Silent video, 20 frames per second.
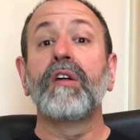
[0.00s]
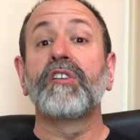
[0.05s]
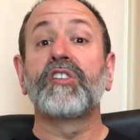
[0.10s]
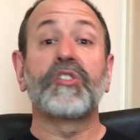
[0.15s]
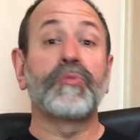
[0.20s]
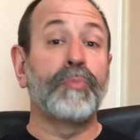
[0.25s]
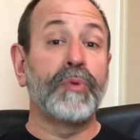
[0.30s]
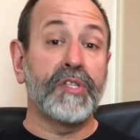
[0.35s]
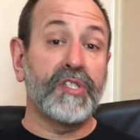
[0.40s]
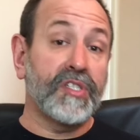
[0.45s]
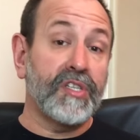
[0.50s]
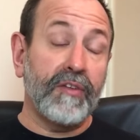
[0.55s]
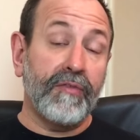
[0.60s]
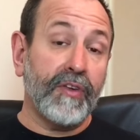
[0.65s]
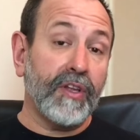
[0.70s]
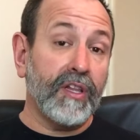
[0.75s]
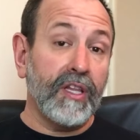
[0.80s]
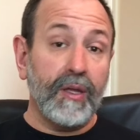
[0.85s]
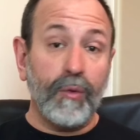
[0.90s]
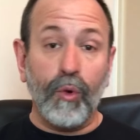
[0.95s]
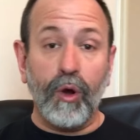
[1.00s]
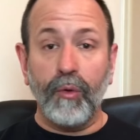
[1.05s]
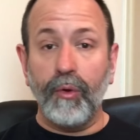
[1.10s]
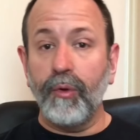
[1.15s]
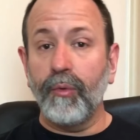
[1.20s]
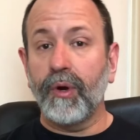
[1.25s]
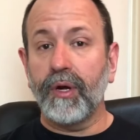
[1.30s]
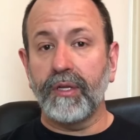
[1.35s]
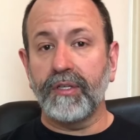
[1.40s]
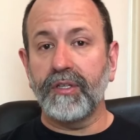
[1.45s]
Specifically, what we
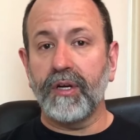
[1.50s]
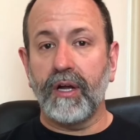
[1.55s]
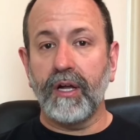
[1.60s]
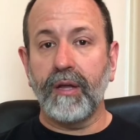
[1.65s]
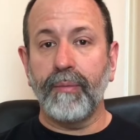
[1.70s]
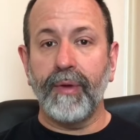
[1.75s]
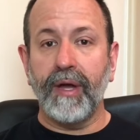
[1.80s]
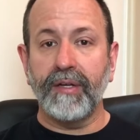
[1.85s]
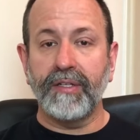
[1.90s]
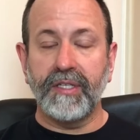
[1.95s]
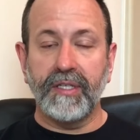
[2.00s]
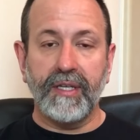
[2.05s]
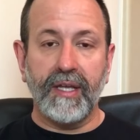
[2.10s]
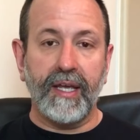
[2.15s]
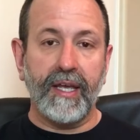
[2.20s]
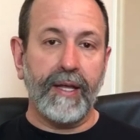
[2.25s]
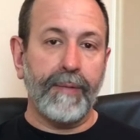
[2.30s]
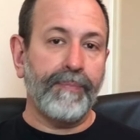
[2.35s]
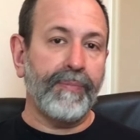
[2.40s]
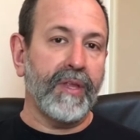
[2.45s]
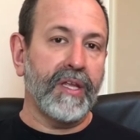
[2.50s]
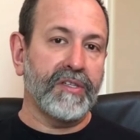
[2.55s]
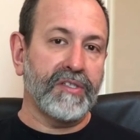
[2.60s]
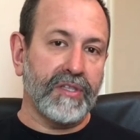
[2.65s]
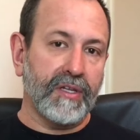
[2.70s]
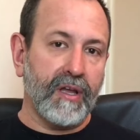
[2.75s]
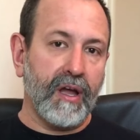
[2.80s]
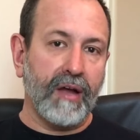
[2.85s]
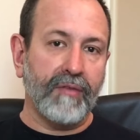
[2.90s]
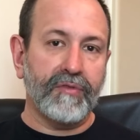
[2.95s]
want to talk about today is
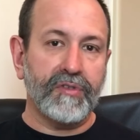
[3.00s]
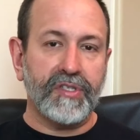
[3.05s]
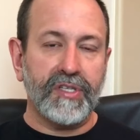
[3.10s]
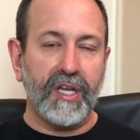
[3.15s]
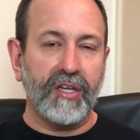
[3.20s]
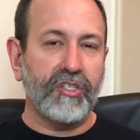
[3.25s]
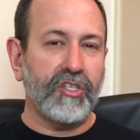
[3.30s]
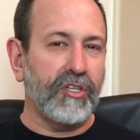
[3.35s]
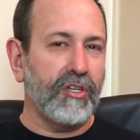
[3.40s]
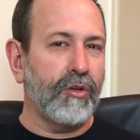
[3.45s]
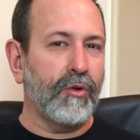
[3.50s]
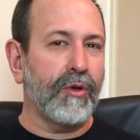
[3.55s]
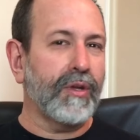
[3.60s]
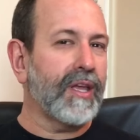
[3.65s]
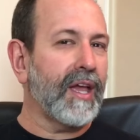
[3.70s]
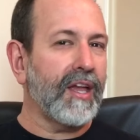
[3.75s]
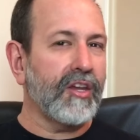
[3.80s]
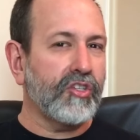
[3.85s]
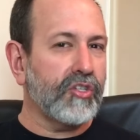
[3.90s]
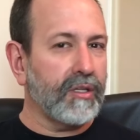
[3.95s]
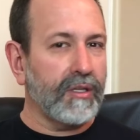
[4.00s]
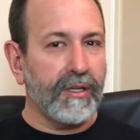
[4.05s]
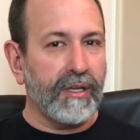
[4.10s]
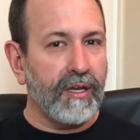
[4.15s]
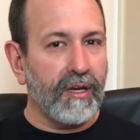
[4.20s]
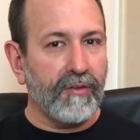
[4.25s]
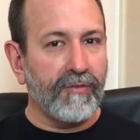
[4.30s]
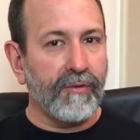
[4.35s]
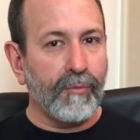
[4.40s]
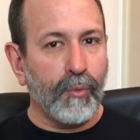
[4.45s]
the conversation you occasionally
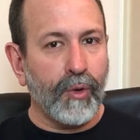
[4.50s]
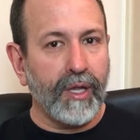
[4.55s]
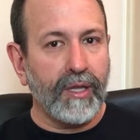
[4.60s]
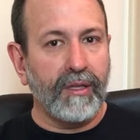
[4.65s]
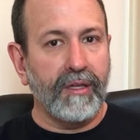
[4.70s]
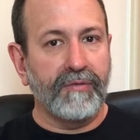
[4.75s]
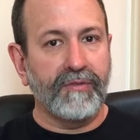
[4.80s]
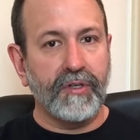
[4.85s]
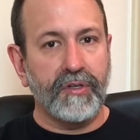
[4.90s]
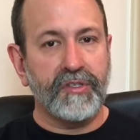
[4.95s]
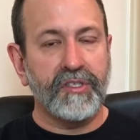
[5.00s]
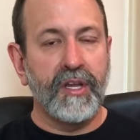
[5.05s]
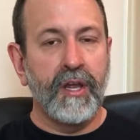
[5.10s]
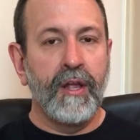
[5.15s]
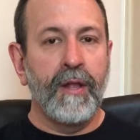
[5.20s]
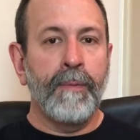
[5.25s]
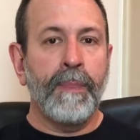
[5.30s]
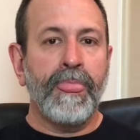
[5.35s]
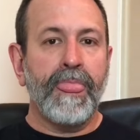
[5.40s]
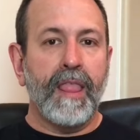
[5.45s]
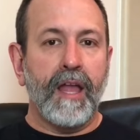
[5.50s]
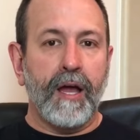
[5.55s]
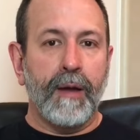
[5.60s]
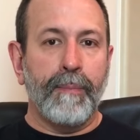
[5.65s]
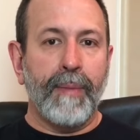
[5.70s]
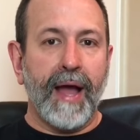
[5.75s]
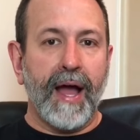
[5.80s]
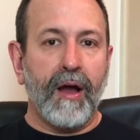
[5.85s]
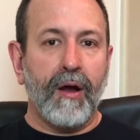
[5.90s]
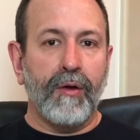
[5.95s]
hear from weightlifters
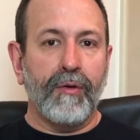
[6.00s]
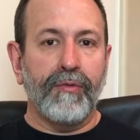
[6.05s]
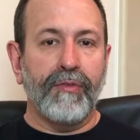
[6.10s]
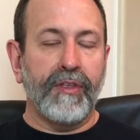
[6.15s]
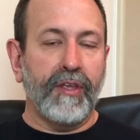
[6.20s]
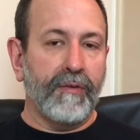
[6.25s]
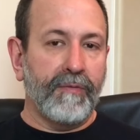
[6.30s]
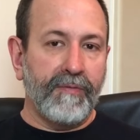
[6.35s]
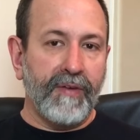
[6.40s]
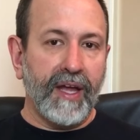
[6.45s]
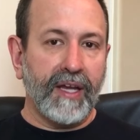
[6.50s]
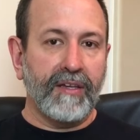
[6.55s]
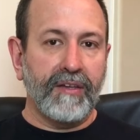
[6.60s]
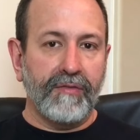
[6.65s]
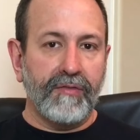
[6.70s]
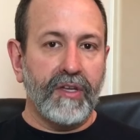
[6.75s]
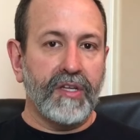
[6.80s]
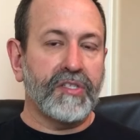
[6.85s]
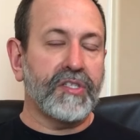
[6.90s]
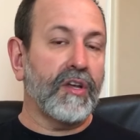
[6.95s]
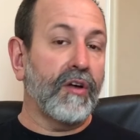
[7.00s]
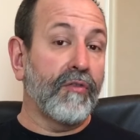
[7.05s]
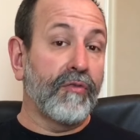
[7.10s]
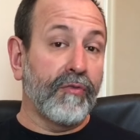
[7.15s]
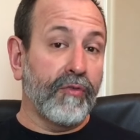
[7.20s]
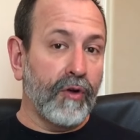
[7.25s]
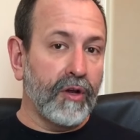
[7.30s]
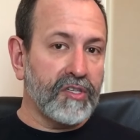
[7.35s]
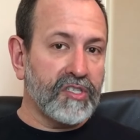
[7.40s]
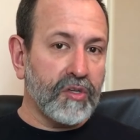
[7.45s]
about the effectiveness of
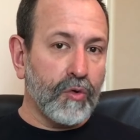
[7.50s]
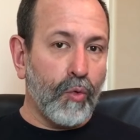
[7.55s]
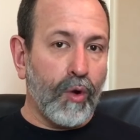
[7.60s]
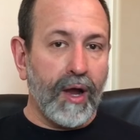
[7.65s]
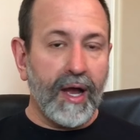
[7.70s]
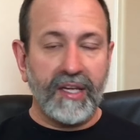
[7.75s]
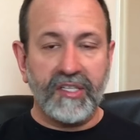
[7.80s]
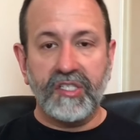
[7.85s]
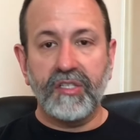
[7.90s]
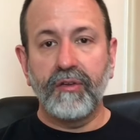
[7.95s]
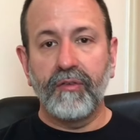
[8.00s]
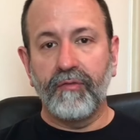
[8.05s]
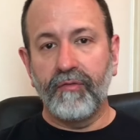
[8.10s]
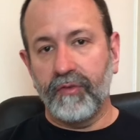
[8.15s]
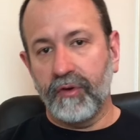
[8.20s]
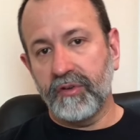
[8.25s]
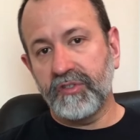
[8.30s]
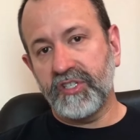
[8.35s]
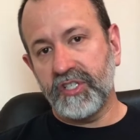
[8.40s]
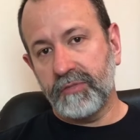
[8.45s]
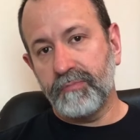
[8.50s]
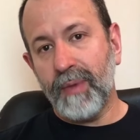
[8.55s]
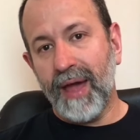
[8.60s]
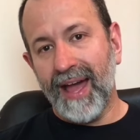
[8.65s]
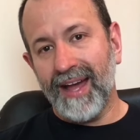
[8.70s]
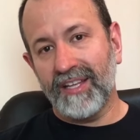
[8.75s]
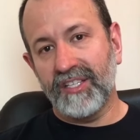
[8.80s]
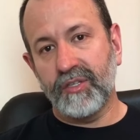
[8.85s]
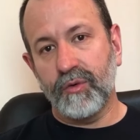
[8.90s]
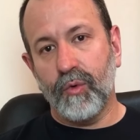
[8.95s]
front squats versus
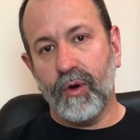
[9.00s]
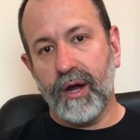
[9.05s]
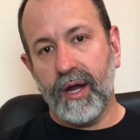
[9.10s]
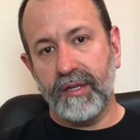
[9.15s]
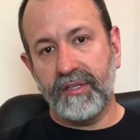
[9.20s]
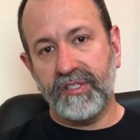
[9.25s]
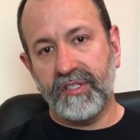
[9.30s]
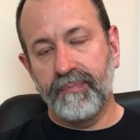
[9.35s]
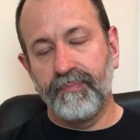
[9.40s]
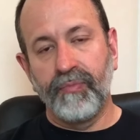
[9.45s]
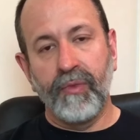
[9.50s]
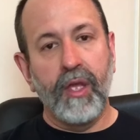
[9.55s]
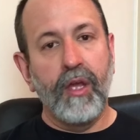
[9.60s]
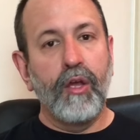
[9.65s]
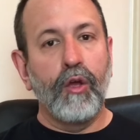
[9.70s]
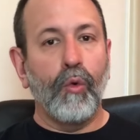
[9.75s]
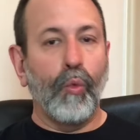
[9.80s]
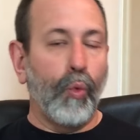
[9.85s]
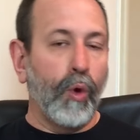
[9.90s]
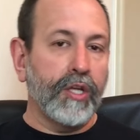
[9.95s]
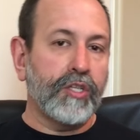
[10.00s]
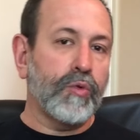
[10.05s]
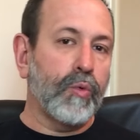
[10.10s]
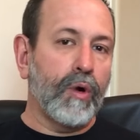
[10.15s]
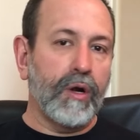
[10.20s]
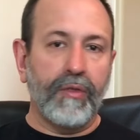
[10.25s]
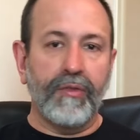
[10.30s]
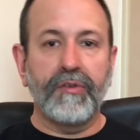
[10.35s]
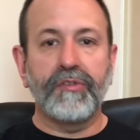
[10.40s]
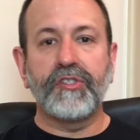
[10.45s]
back squats. Which
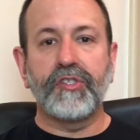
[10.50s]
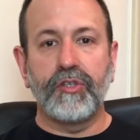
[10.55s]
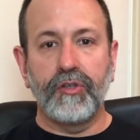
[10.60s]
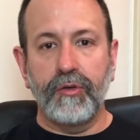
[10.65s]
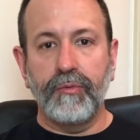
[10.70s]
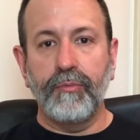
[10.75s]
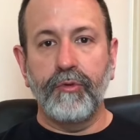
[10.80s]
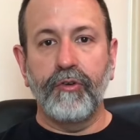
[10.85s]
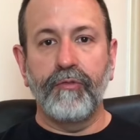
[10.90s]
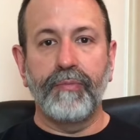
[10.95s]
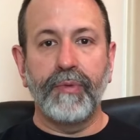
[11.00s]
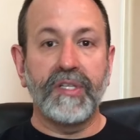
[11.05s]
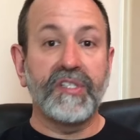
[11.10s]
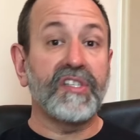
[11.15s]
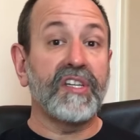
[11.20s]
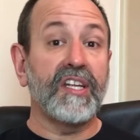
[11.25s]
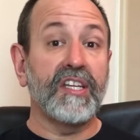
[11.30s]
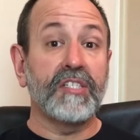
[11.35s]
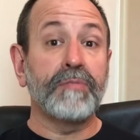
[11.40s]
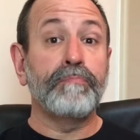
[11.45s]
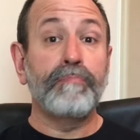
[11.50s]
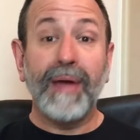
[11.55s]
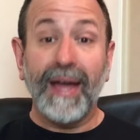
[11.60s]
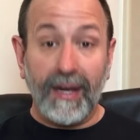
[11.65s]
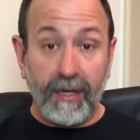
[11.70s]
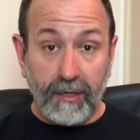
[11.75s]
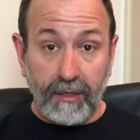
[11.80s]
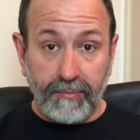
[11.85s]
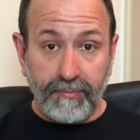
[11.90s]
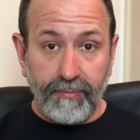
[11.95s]
one of those two movements is
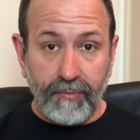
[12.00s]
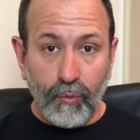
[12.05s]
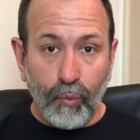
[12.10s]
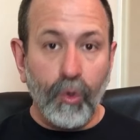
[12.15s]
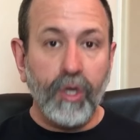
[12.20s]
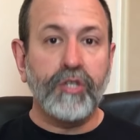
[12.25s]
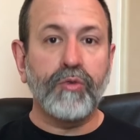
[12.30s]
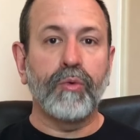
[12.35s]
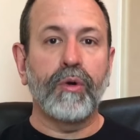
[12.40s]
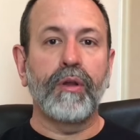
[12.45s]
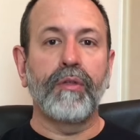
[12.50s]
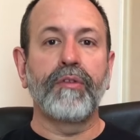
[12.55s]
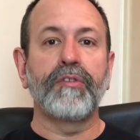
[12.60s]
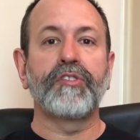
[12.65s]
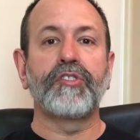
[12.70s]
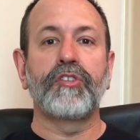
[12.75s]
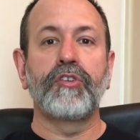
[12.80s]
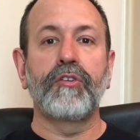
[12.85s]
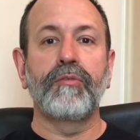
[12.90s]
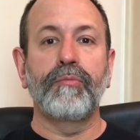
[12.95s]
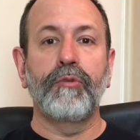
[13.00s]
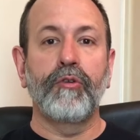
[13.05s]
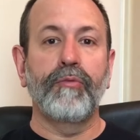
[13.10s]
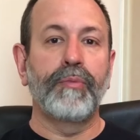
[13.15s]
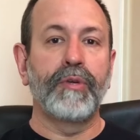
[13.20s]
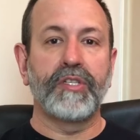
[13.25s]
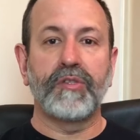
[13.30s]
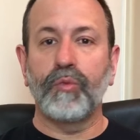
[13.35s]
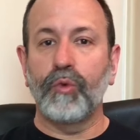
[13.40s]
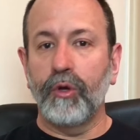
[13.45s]
better? Which one of those two
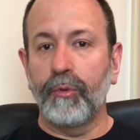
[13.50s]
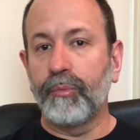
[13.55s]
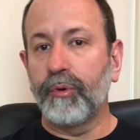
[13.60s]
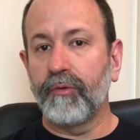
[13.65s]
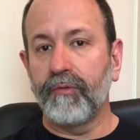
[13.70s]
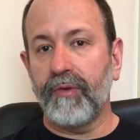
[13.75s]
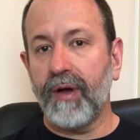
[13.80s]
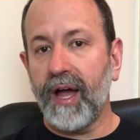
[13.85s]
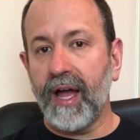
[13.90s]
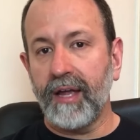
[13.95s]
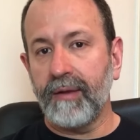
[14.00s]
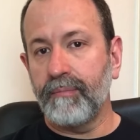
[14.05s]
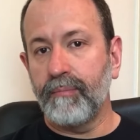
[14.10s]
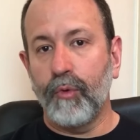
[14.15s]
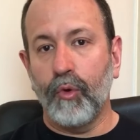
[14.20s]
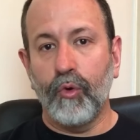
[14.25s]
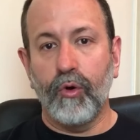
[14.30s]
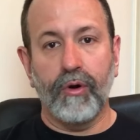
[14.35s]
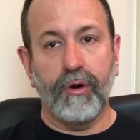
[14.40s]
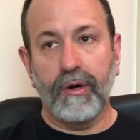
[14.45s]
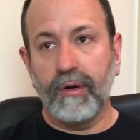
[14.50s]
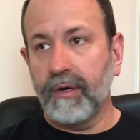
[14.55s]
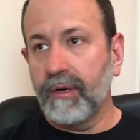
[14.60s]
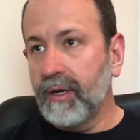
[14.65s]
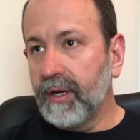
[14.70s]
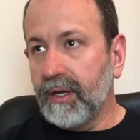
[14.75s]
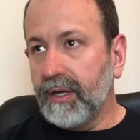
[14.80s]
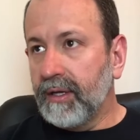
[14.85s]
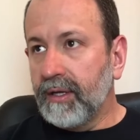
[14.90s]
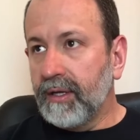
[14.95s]
movements will provide more
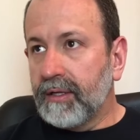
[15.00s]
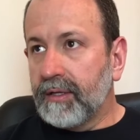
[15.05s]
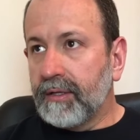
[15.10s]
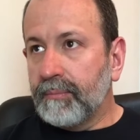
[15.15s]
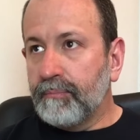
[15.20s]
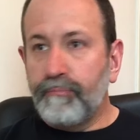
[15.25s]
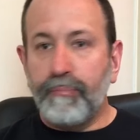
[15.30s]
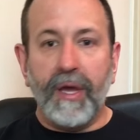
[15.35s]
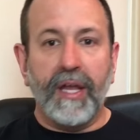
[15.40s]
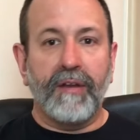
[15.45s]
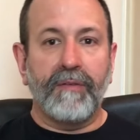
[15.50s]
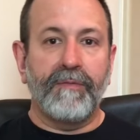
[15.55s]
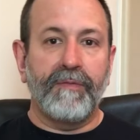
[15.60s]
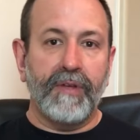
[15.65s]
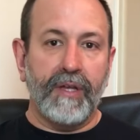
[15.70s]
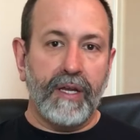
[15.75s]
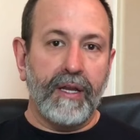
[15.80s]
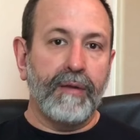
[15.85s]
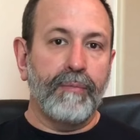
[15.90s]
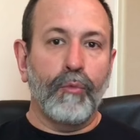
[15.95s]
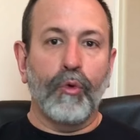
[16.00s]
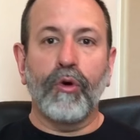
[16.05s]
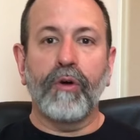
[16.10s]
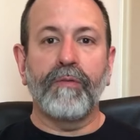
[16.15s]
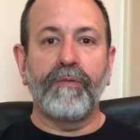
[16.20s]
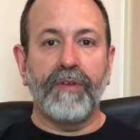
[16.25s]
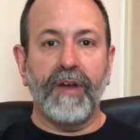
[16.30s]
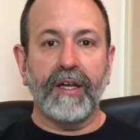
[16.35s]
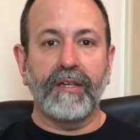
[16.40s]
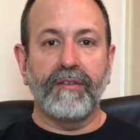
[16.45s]
benefit and more
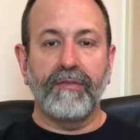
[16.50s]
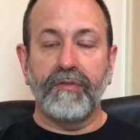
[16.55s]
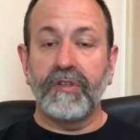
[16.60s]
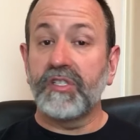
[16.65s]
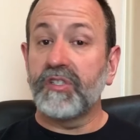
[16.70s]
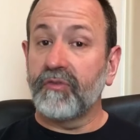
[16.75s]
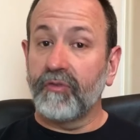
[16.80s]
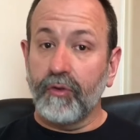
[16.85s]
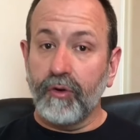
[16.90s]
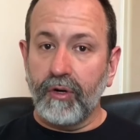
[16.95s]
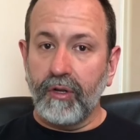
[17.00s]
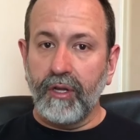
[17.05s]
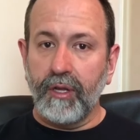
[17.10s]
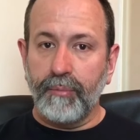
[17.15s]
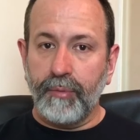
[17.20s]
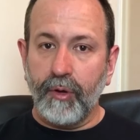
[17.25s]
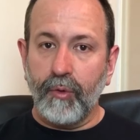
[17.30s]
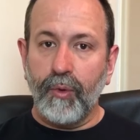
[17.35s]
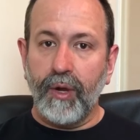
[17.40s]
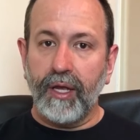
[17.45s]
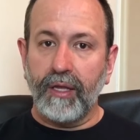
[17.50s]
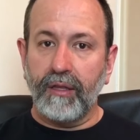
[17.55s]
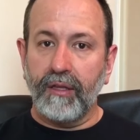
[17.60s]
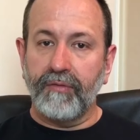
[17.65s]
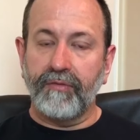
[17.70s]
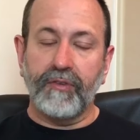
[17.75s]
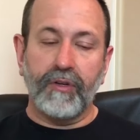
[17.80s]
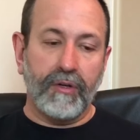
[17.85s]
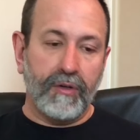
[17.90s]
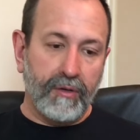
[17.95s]
effectiveness for an Olympic
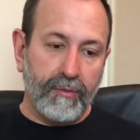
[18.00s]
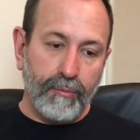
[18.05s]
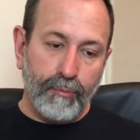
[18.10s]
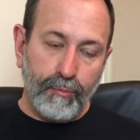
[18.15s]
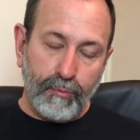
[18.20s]
weightlifter?